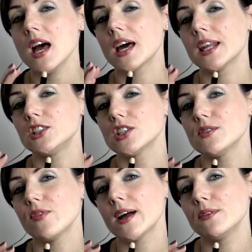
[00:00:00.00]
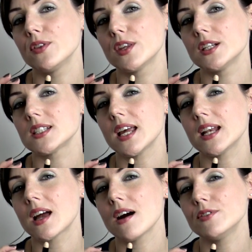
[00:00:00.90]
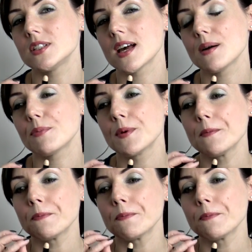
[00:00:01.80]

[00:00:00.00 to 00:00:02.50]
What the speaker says: and I just found that it covered up